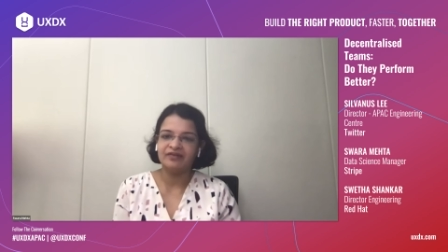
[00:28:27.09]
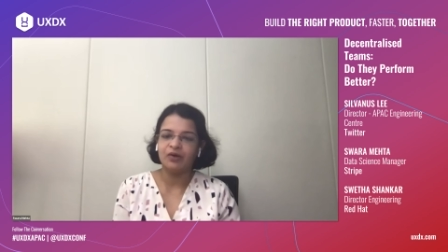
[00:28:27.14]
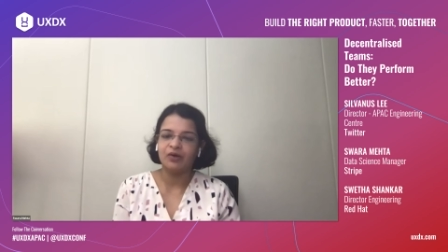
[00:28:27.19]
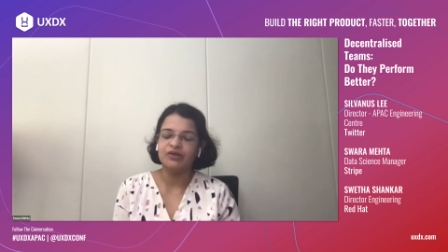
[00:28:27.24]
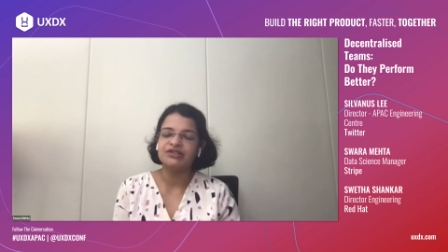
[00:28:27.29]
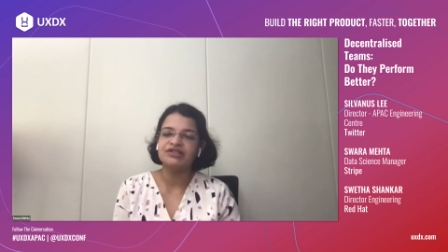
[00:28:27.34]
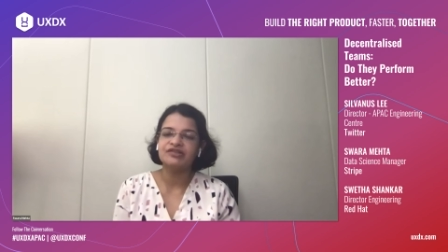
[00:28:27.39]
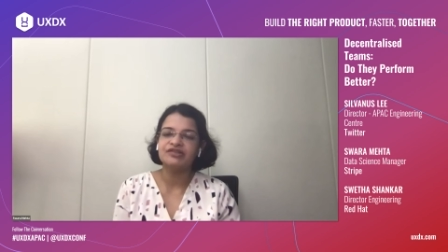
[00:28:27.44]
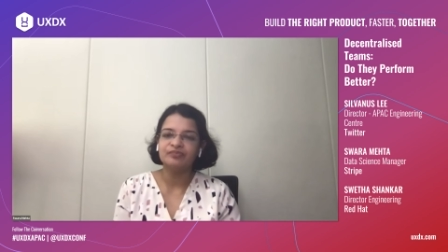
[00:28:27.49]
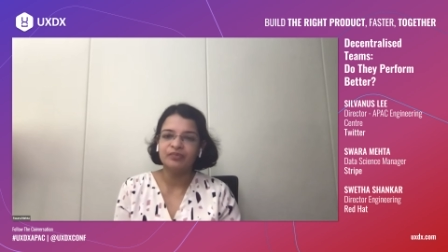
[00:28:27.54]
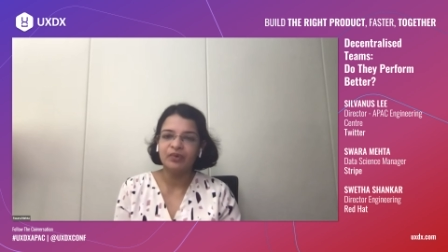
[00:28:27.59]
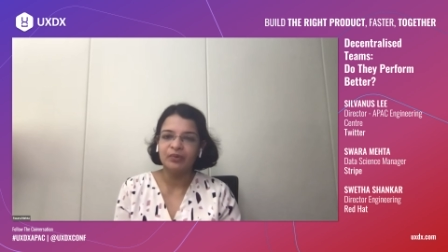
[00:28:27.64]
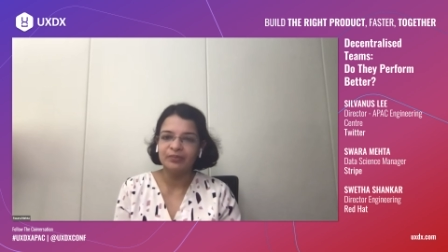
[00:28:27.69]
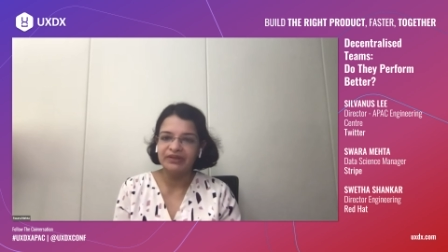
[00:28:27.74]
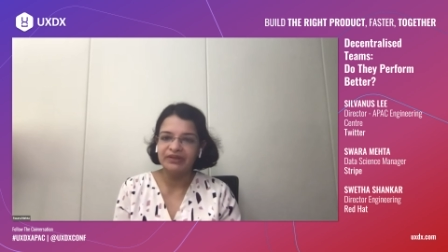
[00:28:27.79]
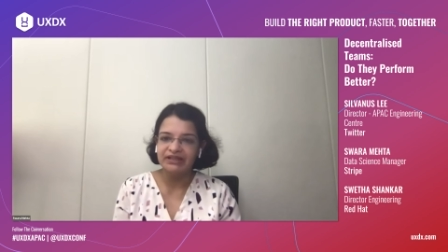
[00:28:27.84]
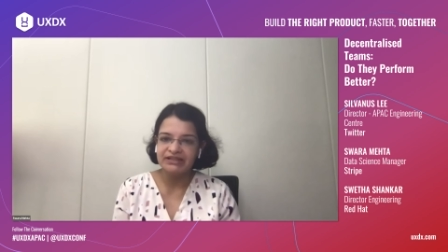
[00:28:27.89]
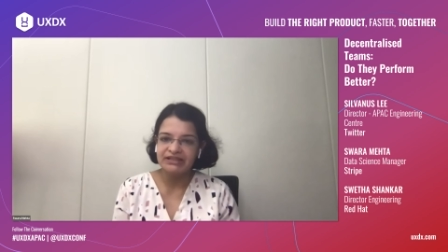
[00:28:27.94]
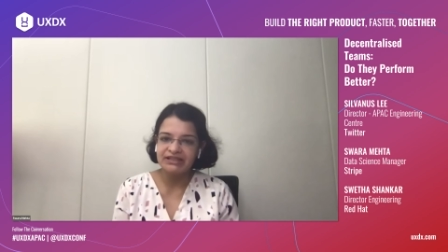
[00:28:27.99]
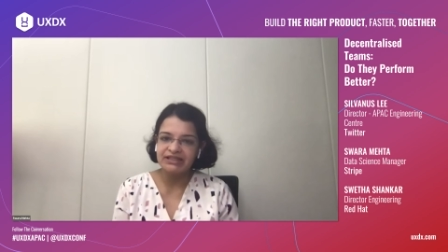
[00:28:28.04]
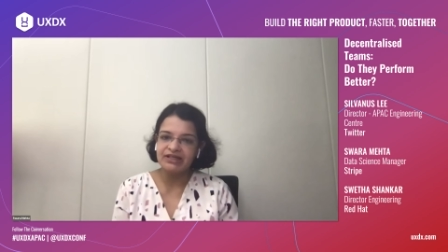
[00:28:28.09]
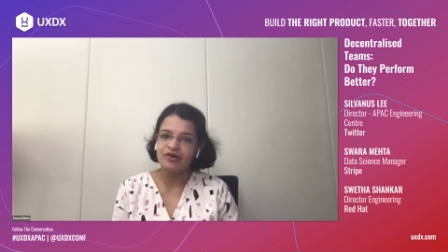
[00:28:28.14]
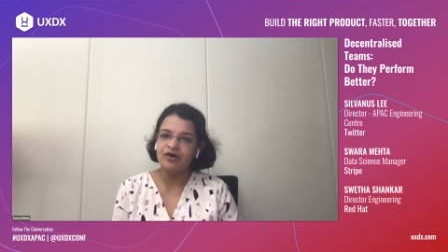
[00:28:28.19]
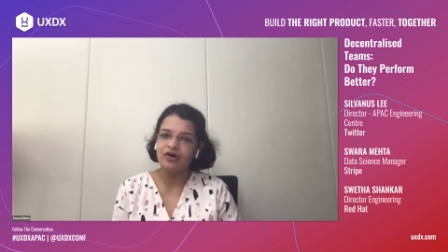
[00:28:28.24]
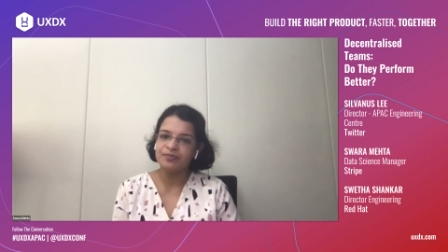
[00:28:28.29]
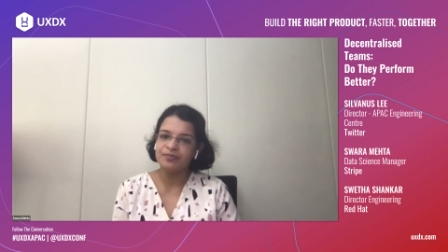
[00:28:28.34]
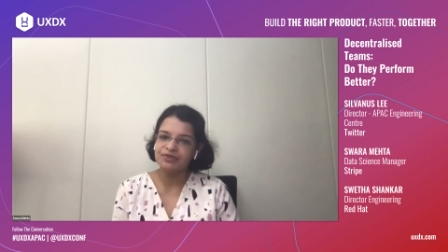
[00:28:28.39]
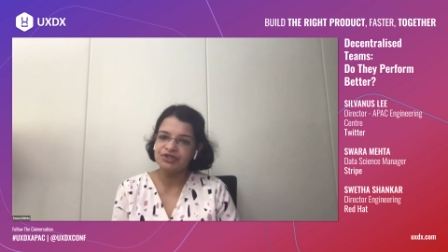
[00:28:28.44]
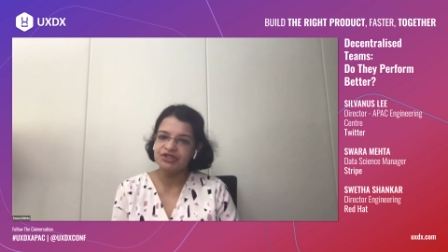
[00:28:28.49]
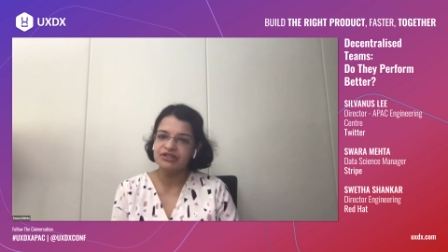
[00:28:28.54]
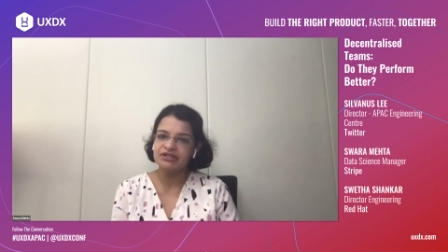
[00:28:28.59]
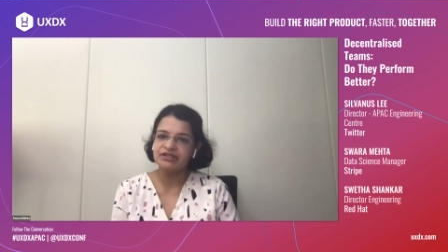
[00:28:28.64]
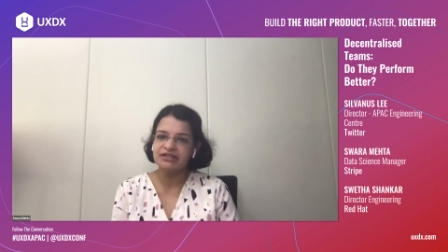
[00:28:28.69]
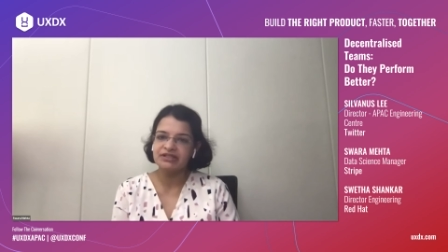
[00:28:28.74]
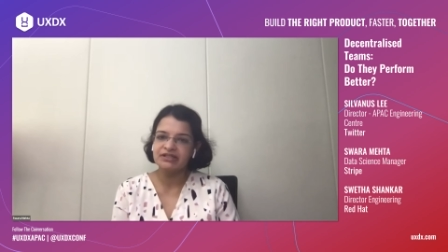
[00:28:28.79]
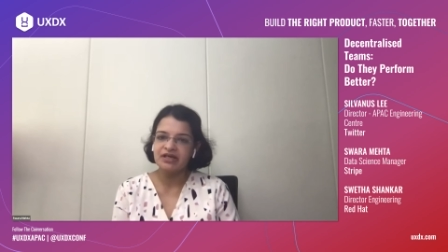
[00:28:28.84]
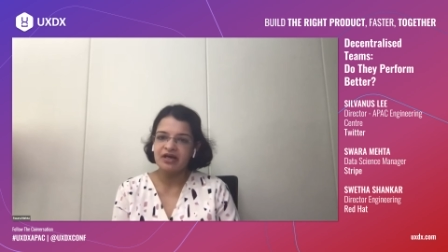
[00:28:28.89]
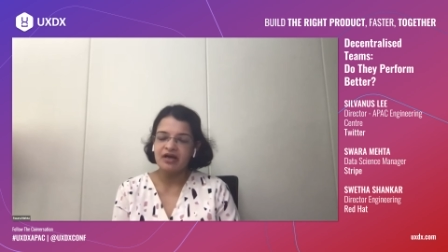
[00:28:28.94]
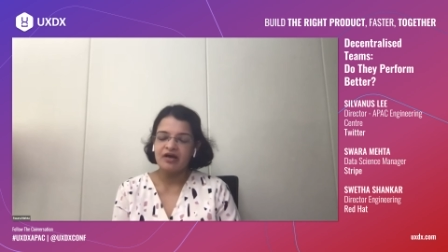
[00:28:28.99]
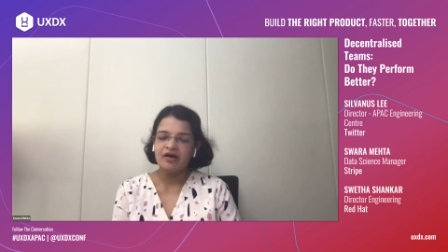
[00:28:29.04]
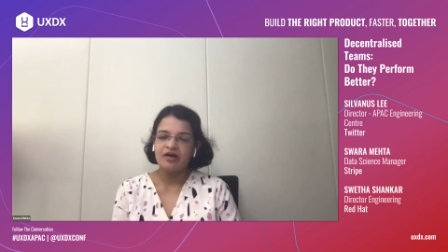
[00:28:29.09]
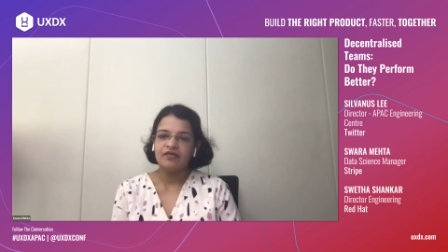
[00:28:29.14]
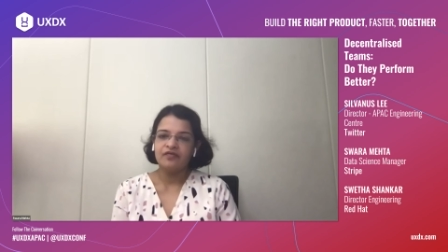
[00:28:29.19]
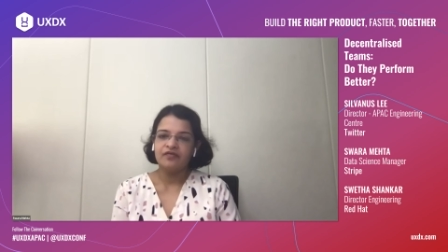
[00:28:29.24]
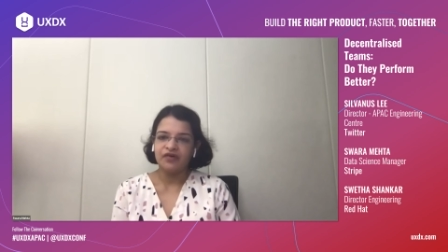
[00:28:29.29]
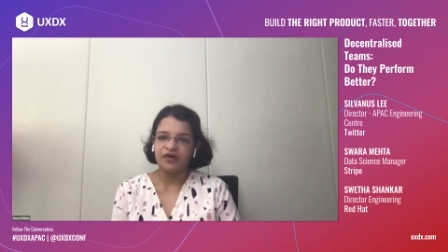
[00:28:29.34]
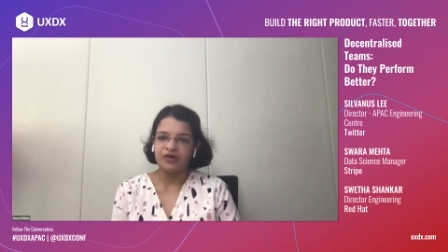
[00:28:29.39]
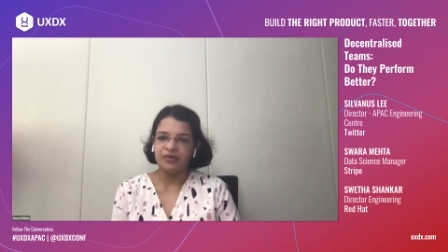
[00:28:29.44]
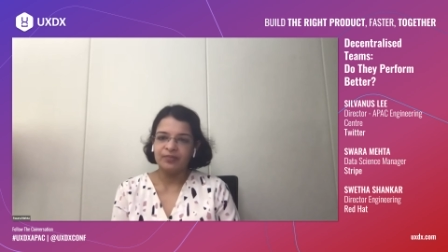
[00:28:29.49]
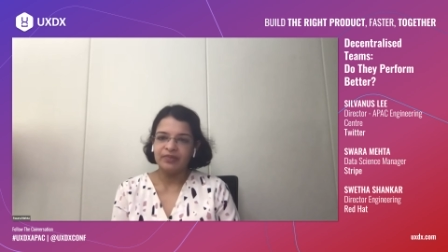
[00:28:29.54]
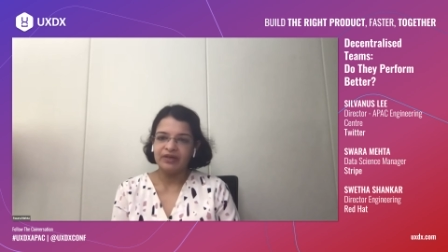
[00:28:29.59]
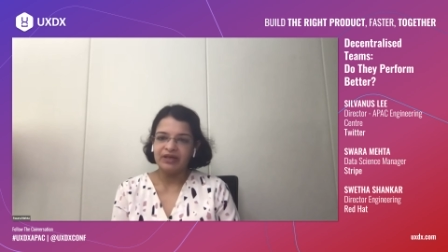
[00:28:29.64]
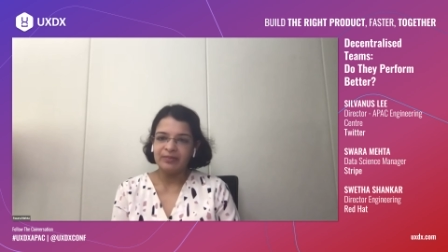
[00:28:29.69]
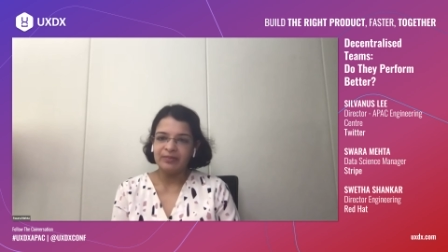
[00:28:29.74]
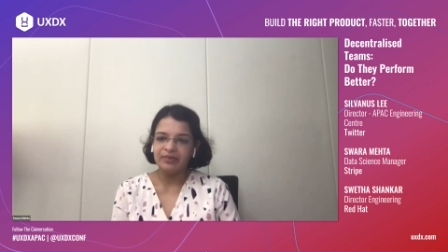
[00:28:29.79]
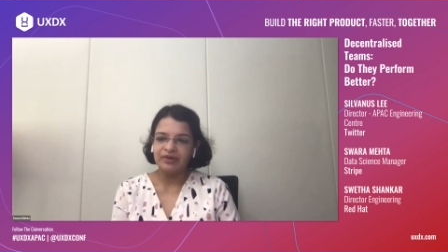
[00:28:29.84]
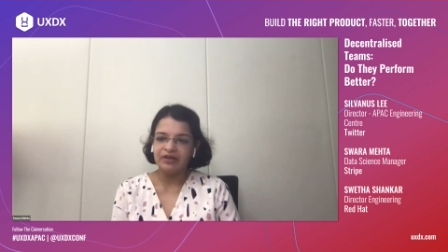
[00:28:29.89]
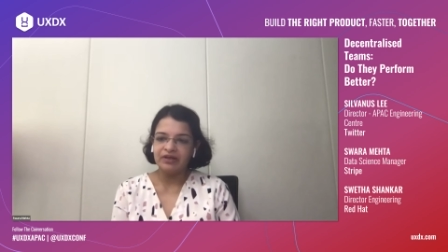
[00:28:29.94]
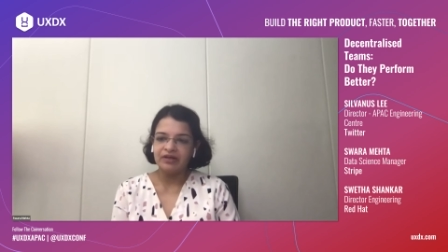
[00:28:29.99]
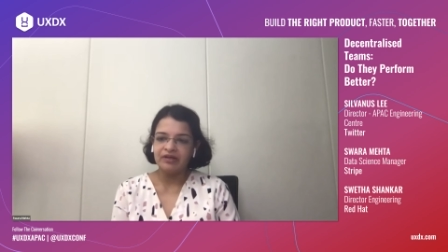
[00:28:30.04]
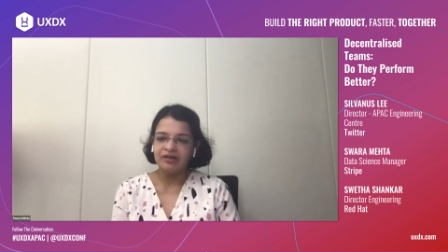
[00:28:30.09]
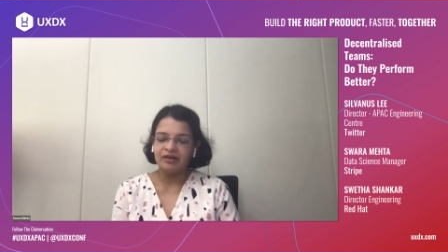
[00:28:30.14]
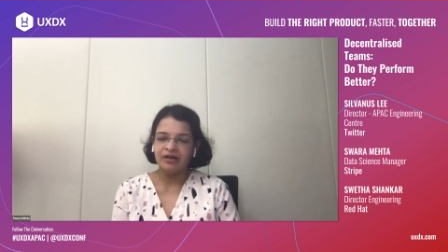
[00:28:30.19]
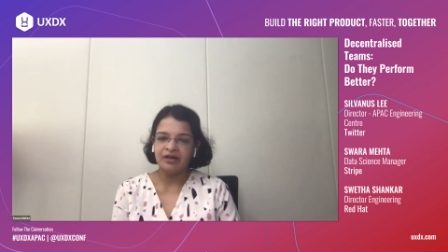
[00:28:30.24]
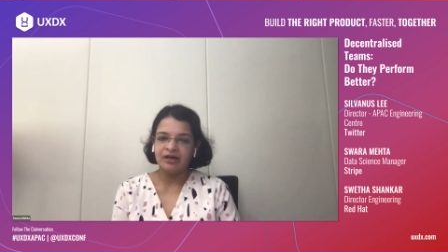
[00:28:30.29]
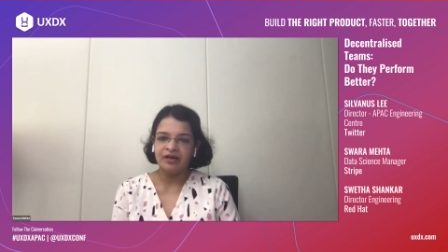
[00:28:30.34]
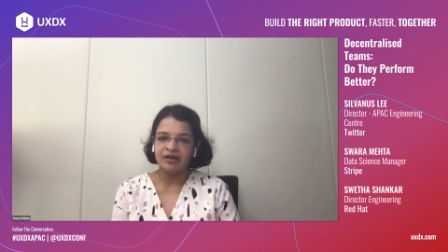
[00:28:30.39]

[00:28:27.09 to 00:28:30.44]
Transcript: lots of mobility options for people,